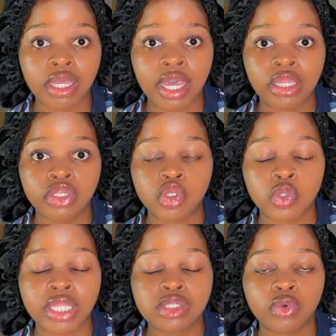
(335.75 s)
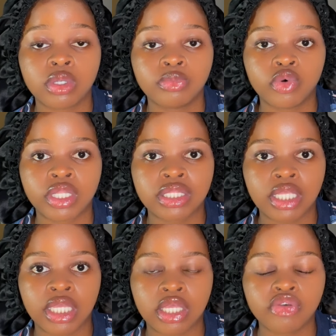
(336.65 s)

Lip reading: And you know, that's one important thing.